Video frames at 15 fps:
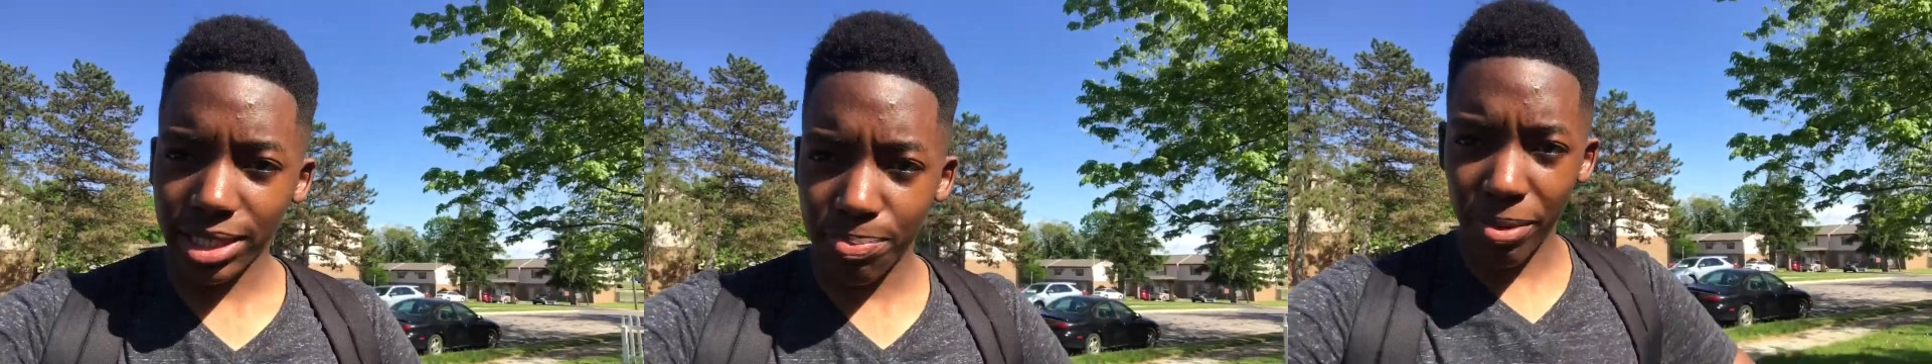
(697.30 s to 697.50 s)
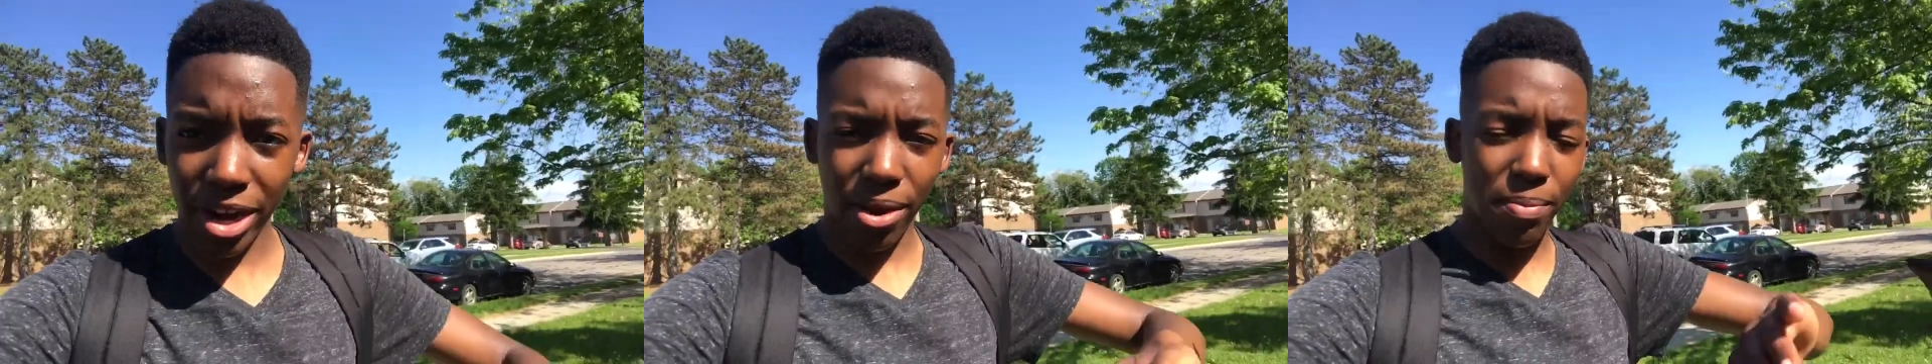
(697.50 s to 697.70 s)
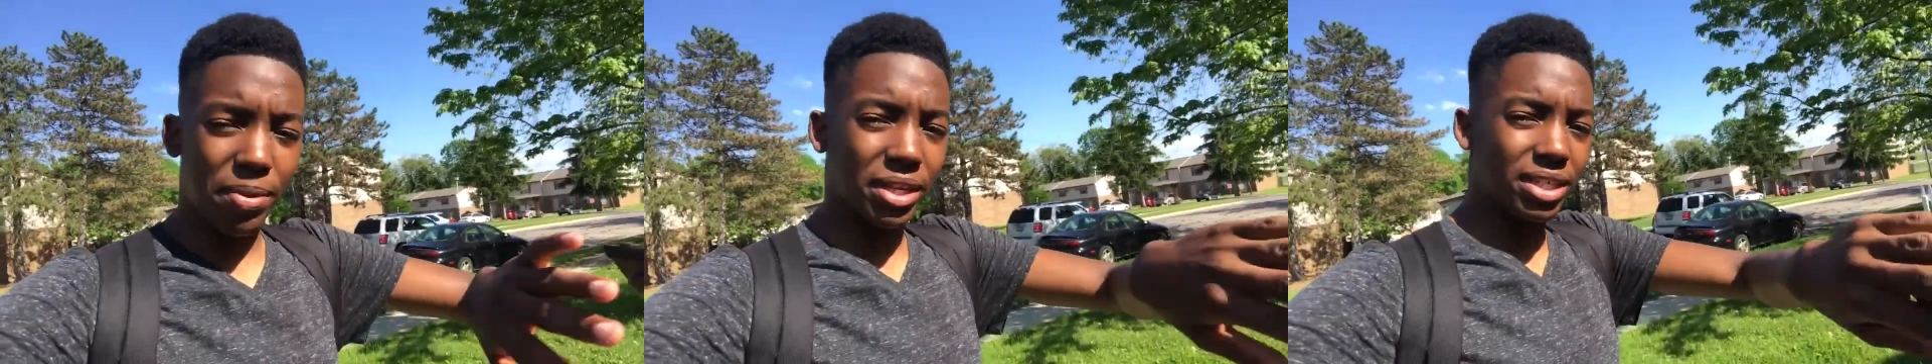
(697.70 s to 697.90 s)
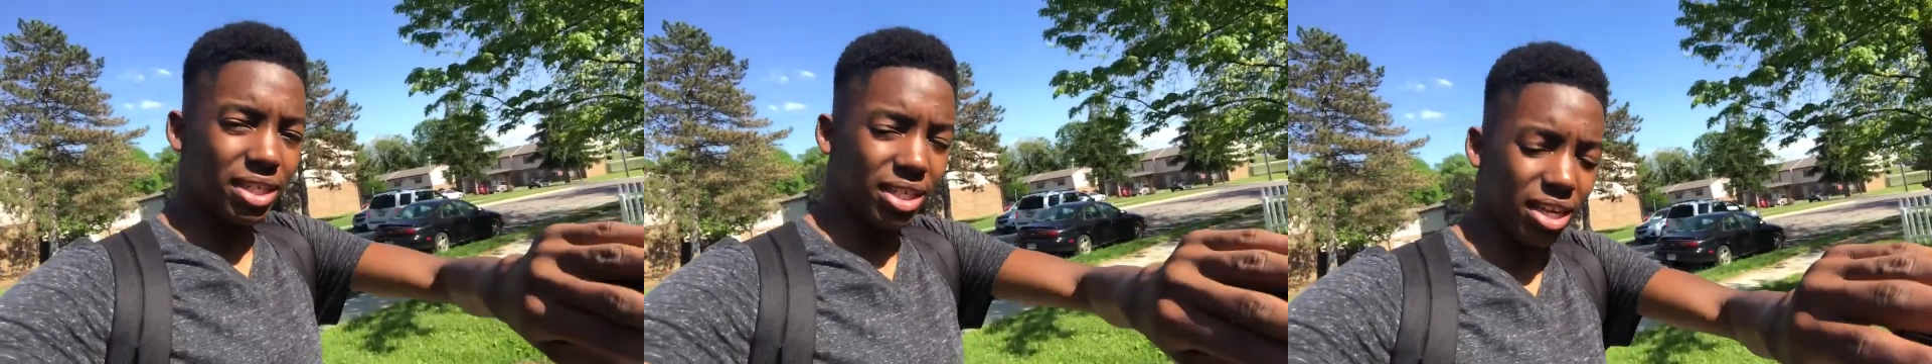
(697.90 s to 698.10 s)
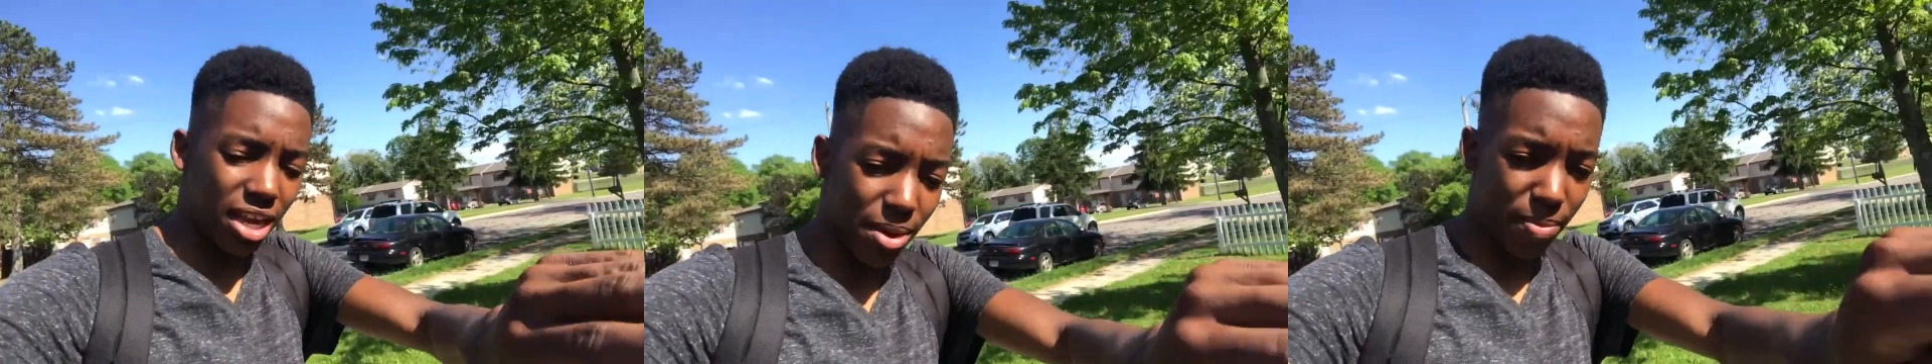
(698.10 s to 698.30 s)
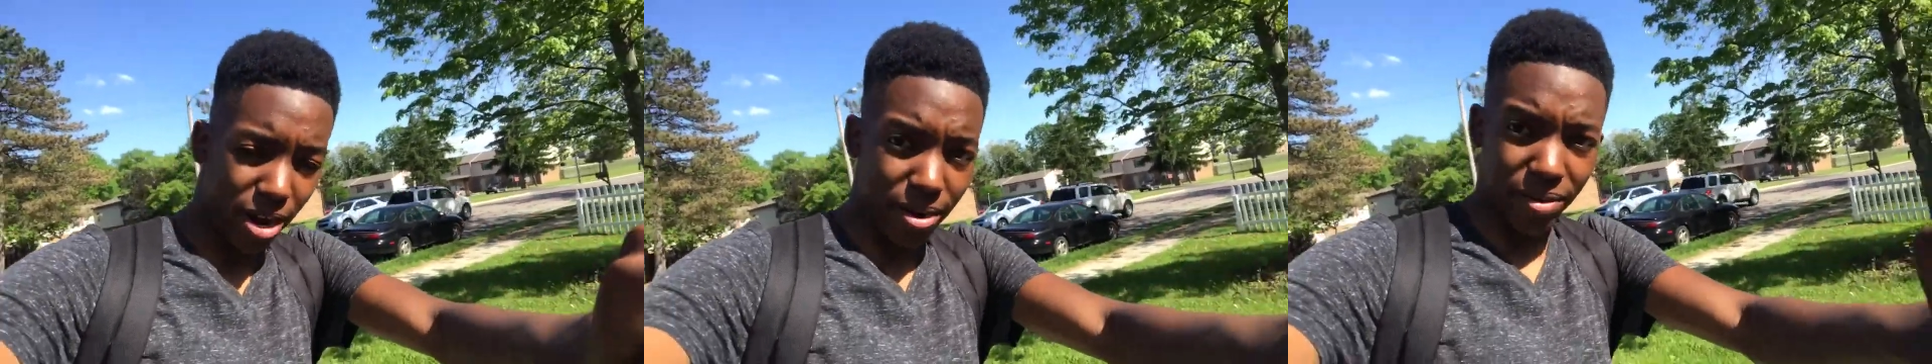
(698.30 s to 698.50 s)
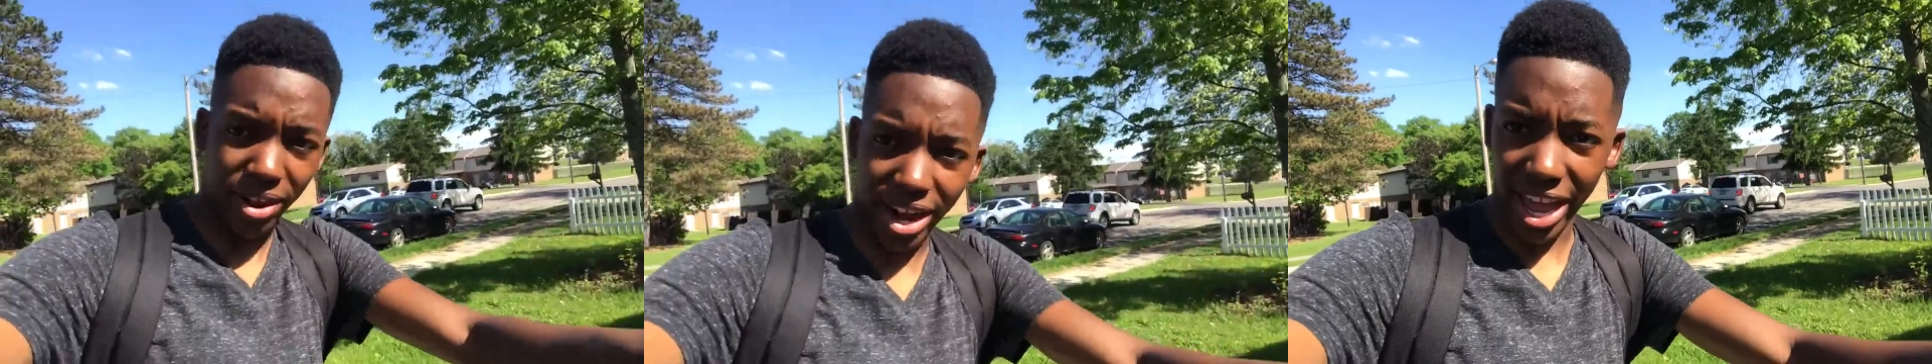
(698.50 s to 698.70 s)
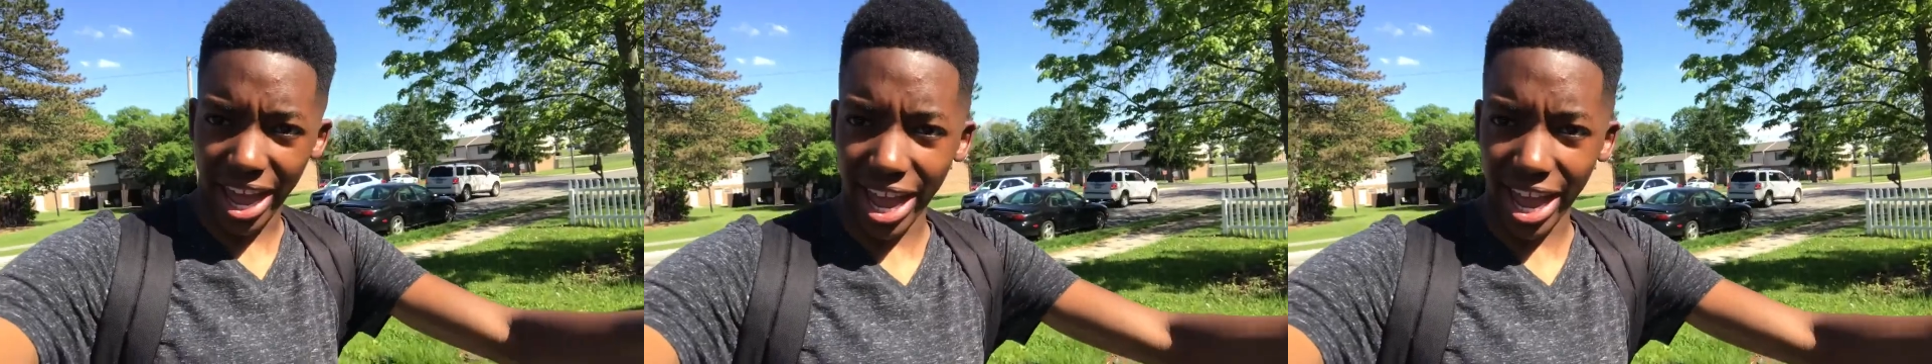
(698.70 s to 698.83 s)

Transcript: it's been a busy day, but I'm gonna